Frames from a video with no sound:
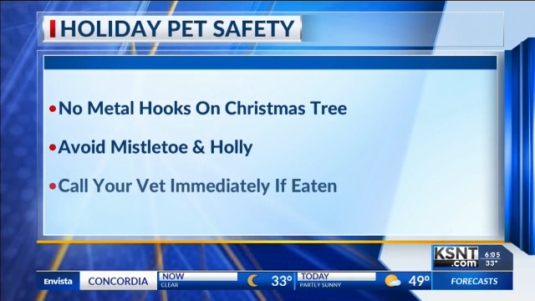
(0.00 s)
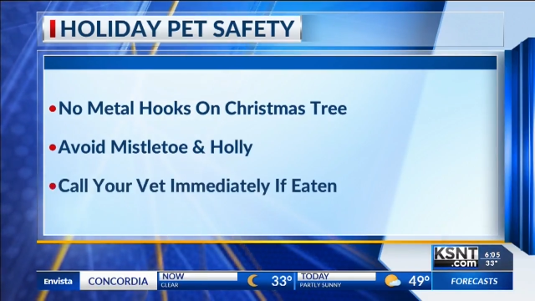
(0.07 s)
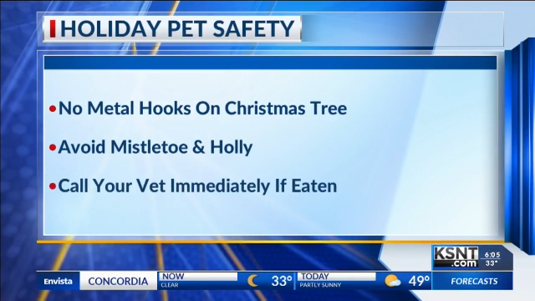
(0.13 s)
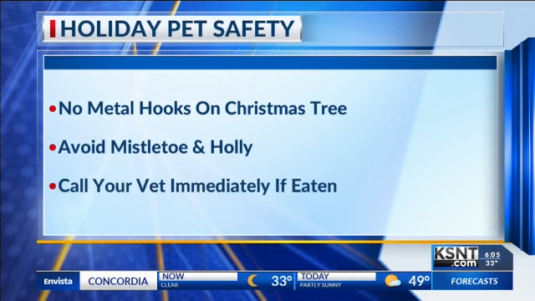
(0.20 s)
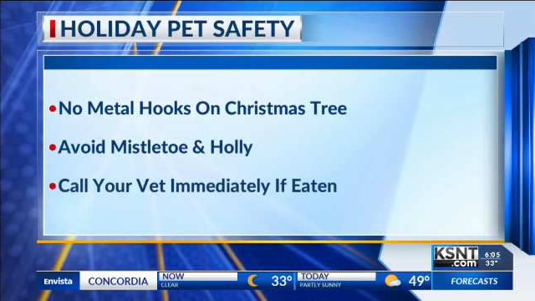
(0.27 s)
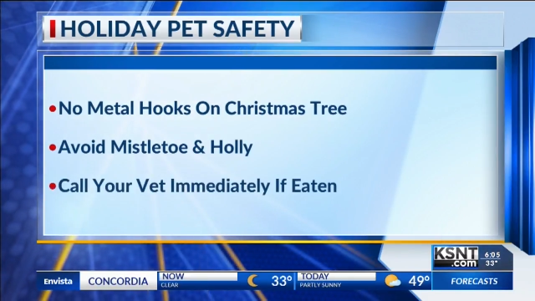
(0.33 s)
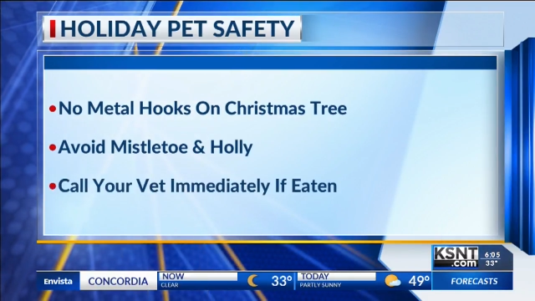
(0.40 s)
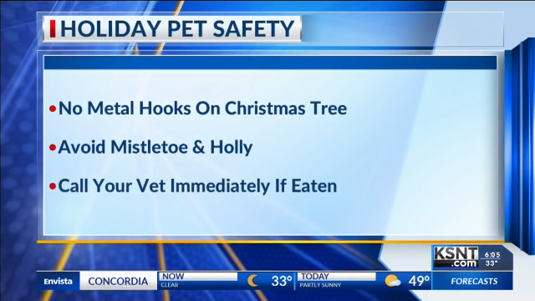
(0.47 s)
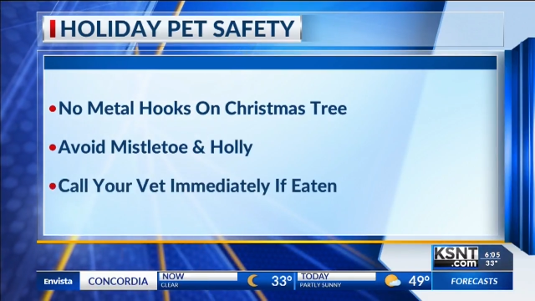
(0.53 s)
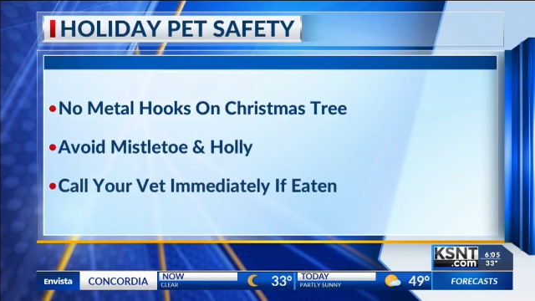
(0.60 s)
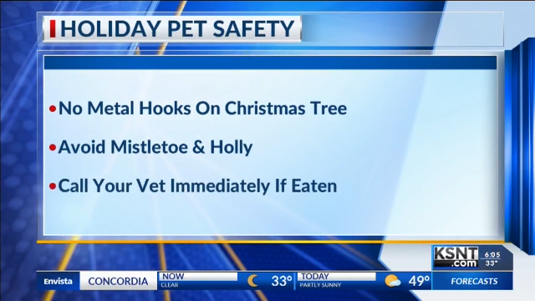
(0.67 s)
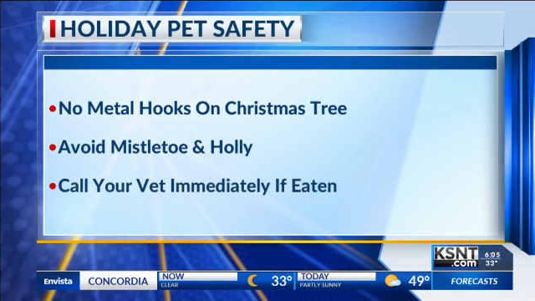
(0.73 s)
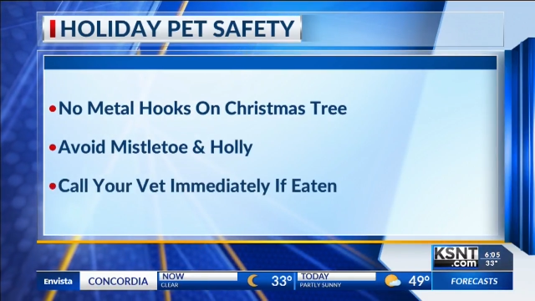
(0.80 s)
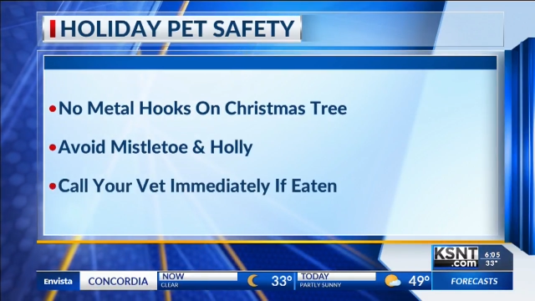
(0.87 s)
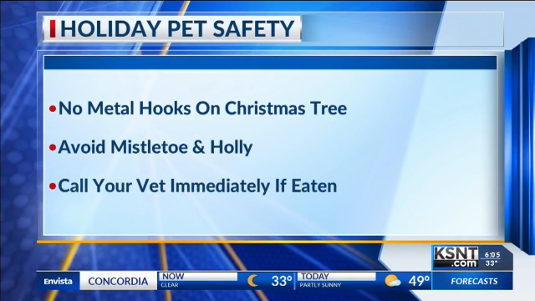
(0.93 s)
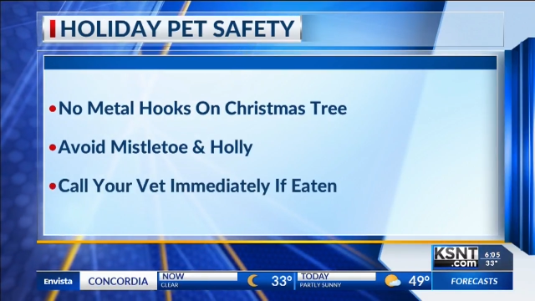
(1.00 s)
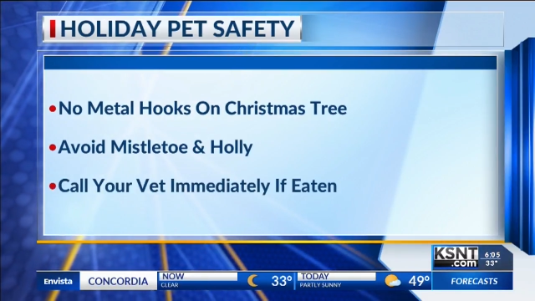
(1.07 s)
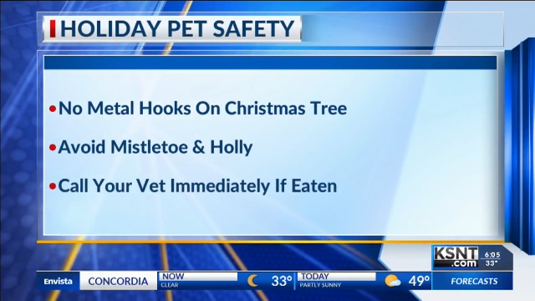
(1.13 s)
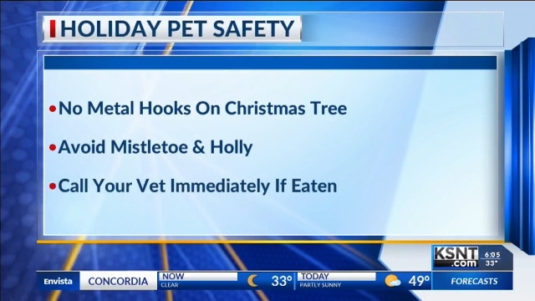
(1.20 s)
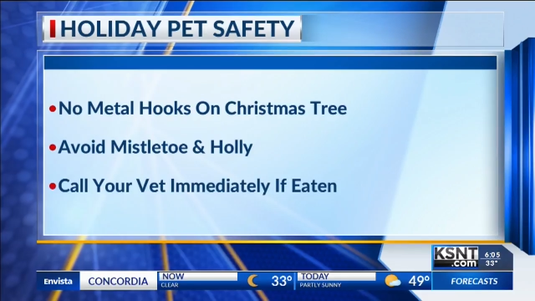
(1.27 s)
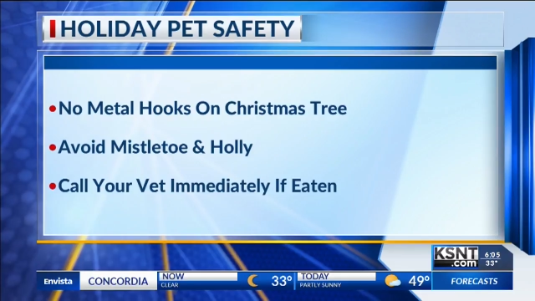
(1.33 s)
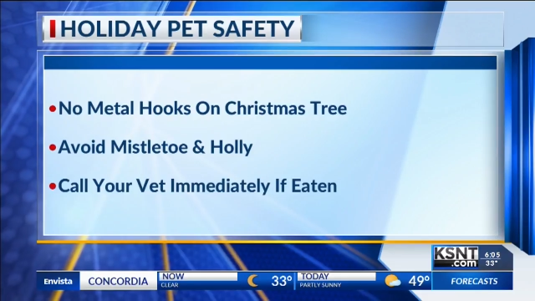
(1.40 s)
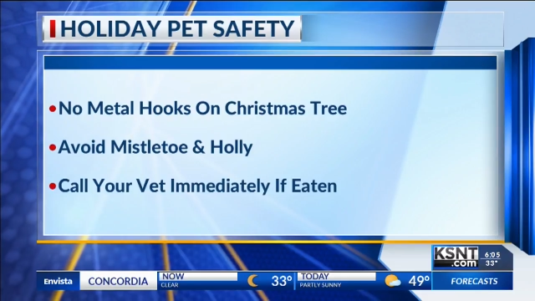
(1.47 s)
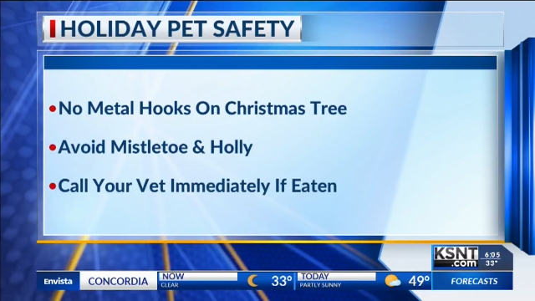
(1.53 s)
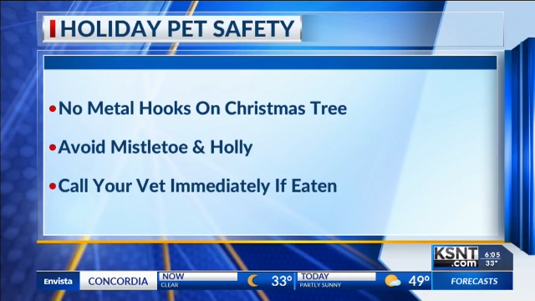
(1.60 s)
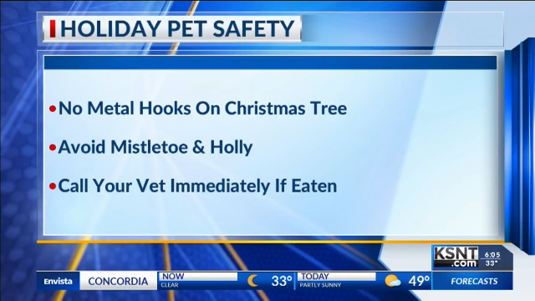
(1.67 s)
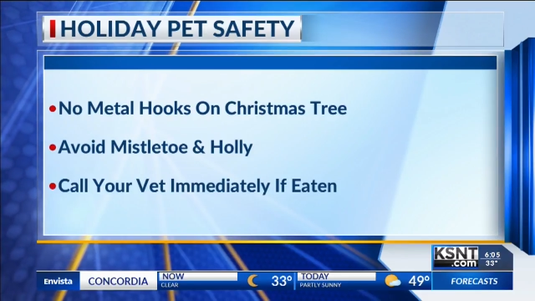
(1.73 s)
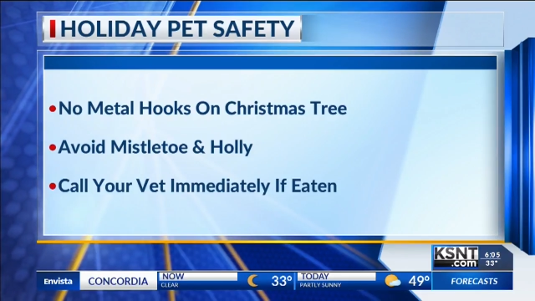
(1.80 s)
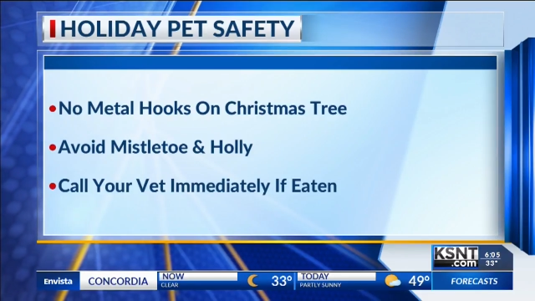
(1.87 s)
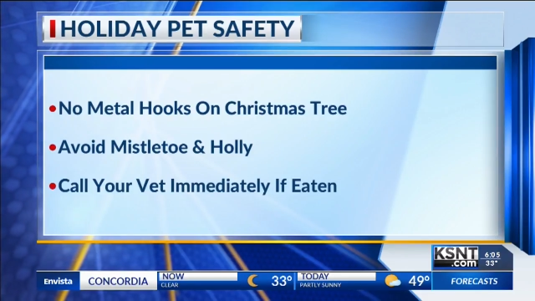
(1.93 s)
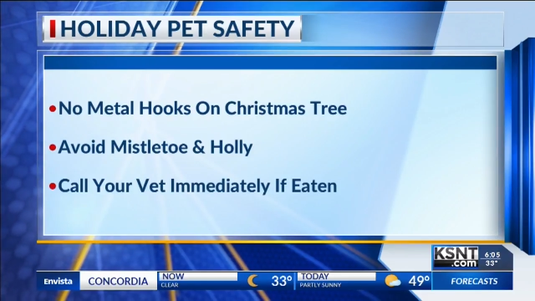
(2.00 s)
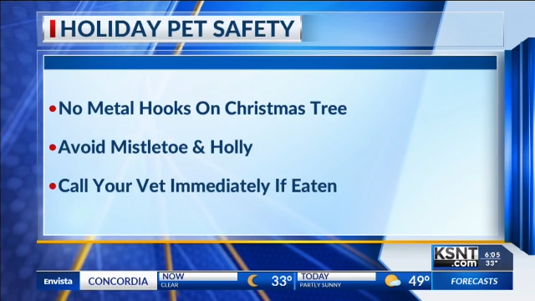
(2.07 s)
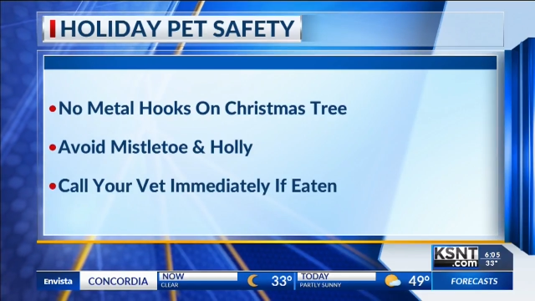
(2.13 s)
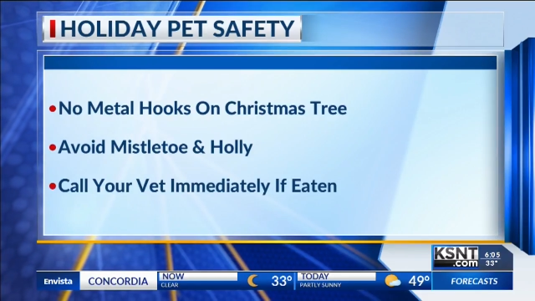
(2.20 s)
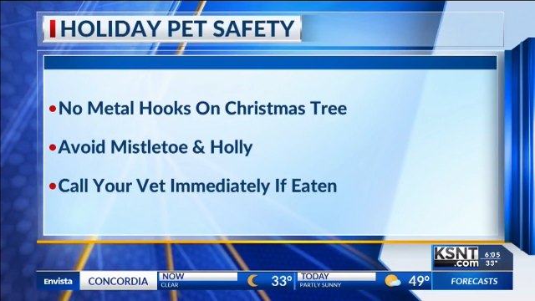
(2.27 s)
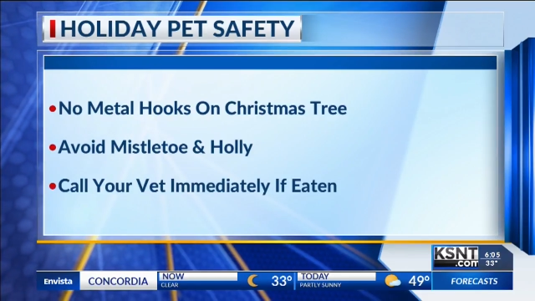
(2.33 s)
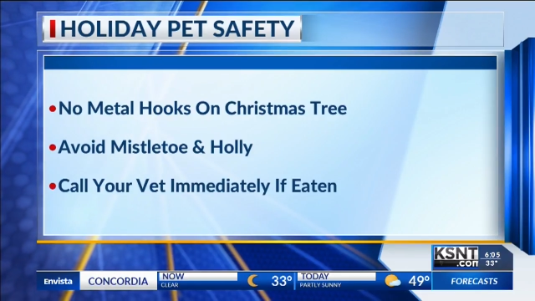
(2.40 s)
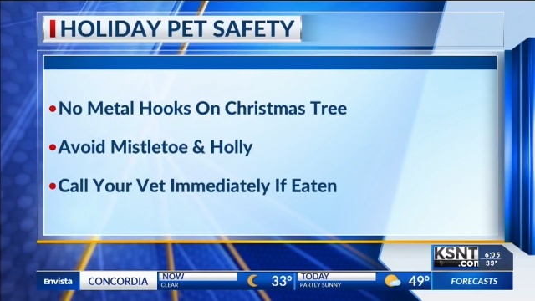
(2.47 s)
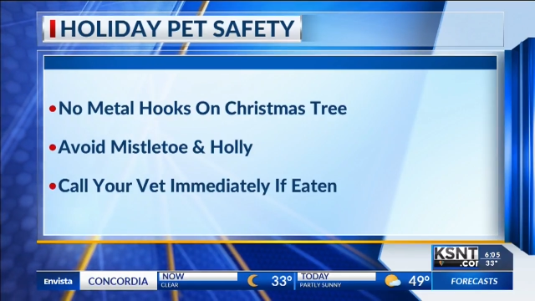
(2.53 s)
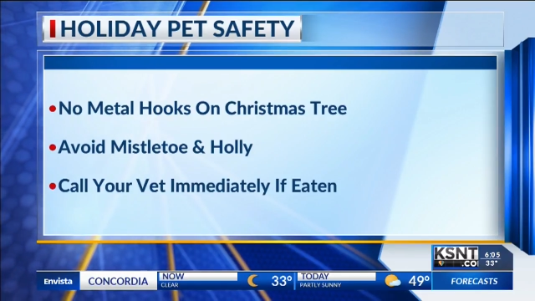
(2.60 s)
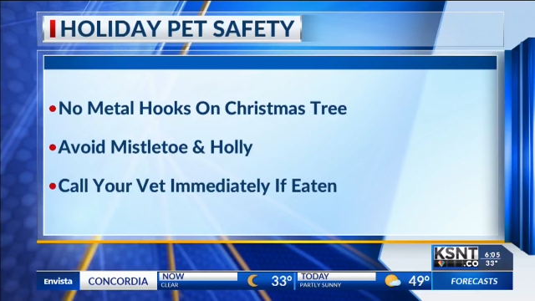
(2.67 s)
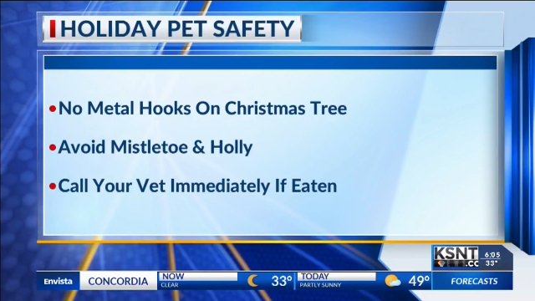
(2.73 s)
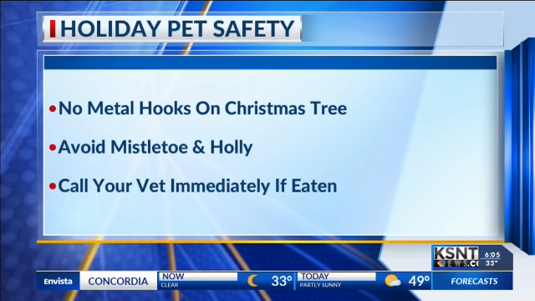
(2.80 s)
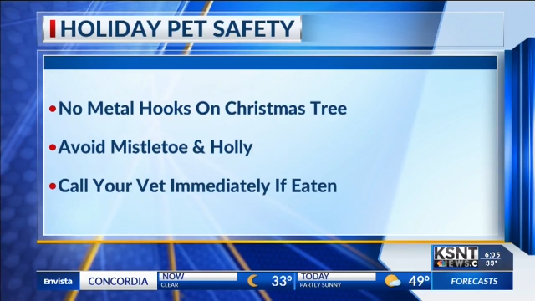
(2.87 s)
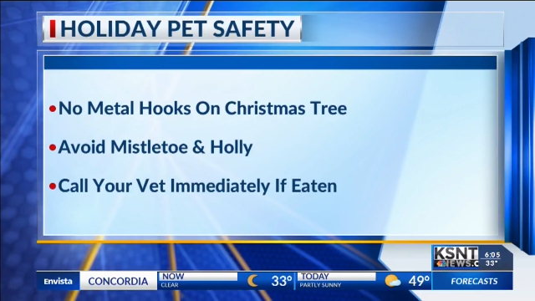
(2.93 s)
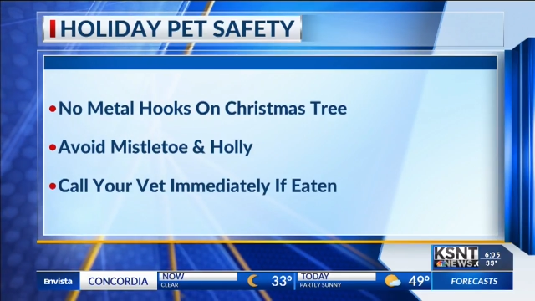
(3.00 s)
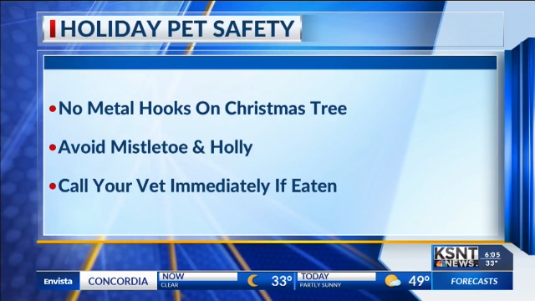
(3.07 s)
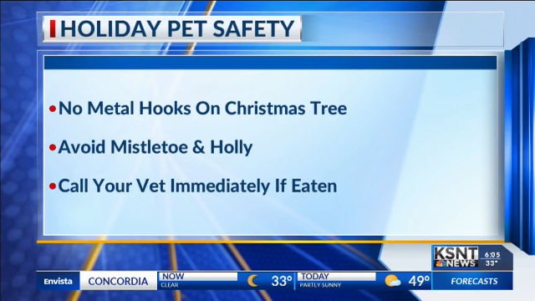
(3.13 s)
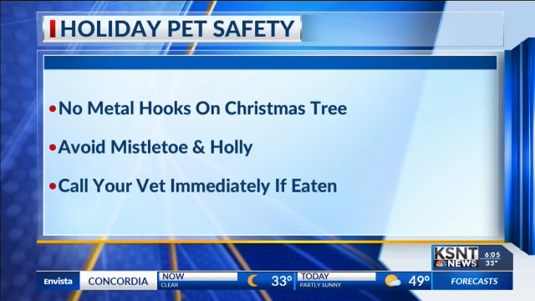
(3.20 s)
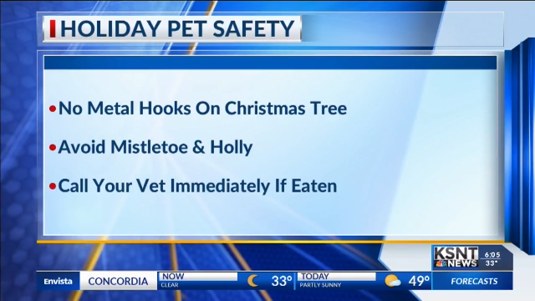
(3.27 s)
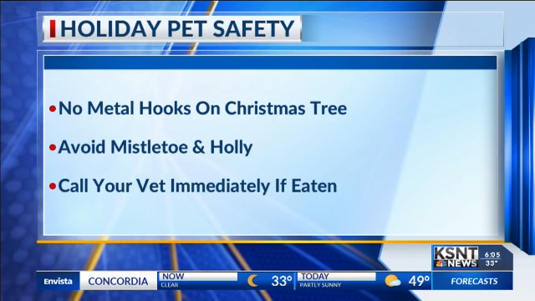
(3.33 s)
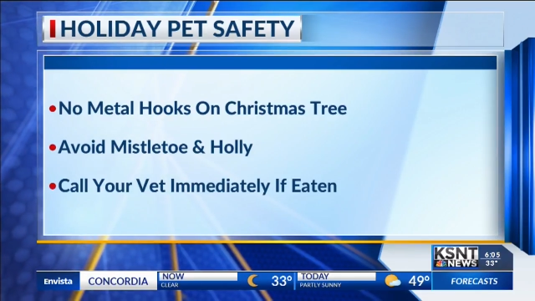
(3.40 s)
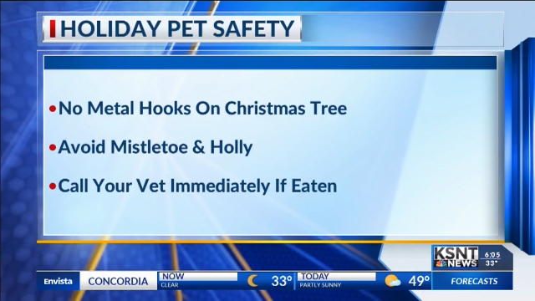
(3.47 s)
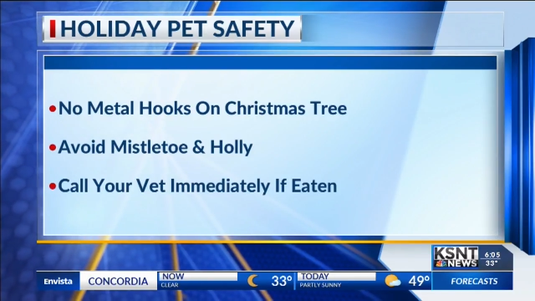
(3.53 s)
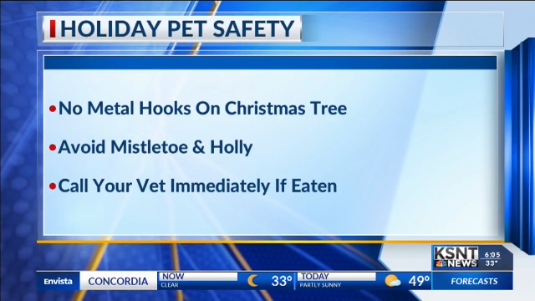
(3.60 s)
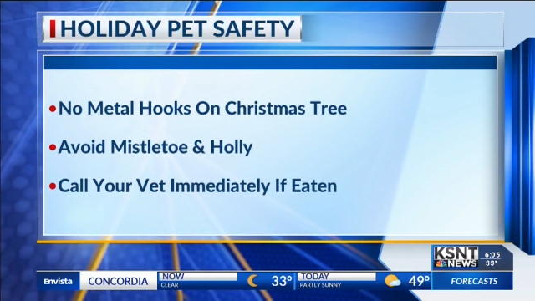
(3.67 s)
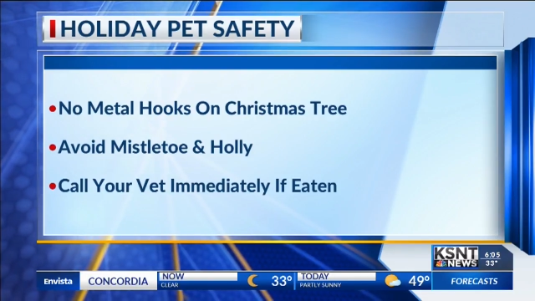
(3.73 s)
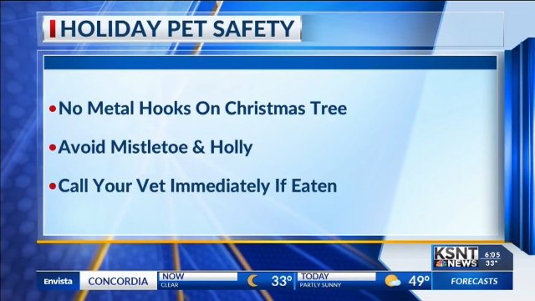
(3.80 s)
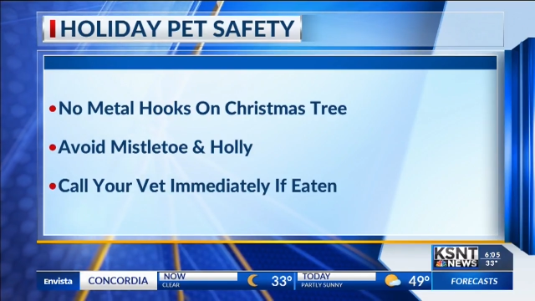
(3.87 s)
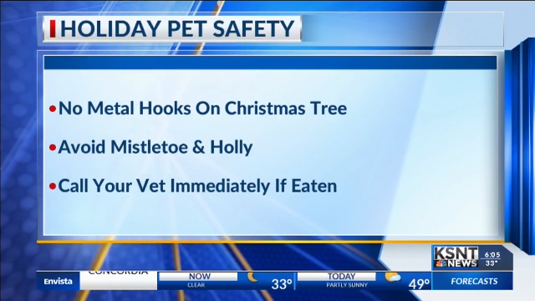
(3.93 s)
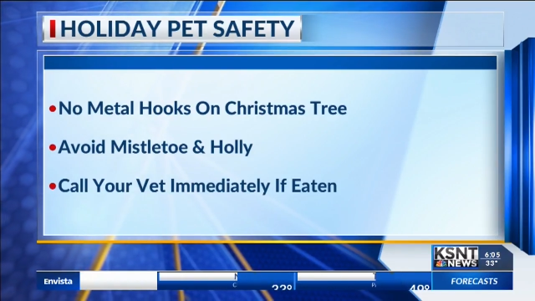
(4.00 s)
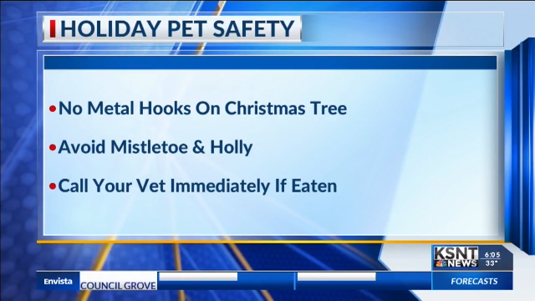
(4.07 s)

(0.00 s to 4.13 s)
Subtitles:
(no speaker visible)